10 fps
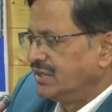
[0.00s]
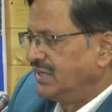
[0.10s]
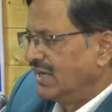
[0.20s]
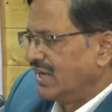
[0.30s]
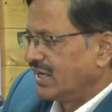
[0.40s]

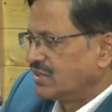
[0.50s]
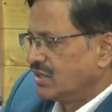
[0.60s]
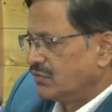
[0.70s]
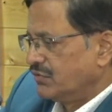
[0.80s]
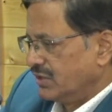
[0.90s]

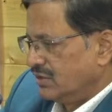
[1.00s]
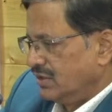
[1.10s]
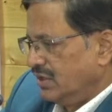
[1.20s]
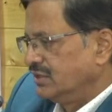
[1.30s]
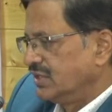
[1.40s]
detector one
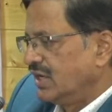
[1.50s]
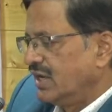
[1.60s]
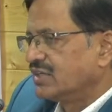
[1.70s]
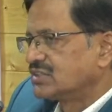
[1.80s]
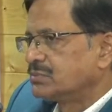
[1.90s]
in the
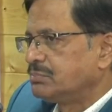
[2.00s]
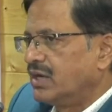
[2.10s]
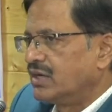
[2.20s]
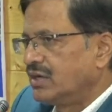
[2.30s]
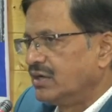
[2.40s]
last
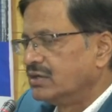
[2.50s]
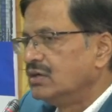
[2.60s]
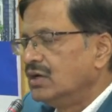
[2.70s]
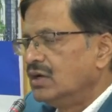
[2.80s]
part here.